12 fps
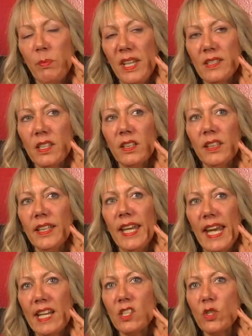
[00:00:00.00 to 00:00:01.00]
Basically,
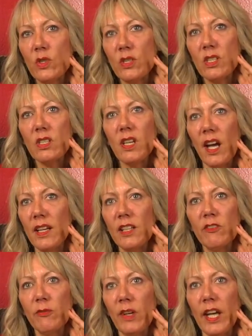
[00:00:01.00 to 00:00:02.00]
cancer has kind
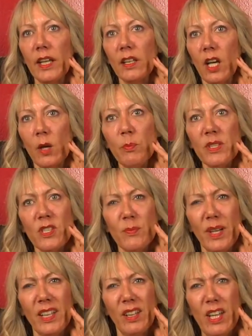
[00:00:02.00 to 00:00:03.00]
of encompassed
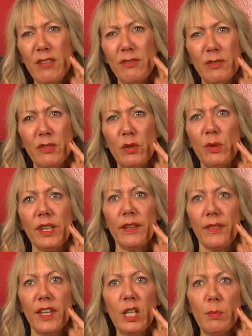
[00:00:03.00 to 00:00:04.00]
my life if you really
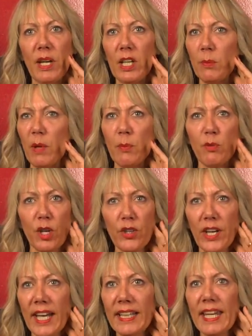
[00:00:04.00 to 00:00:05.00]
think about it. My
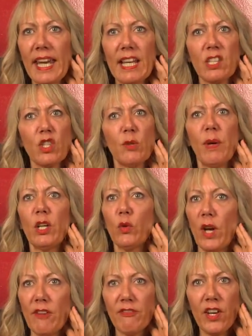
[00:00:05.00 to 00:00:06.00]
brother had cancer, my
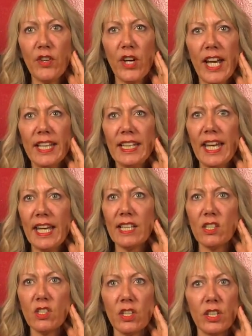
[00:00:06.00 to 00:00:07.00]
grandfather had
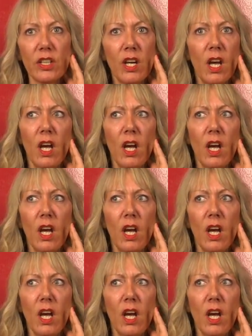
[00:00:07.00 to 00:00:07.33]
cancer,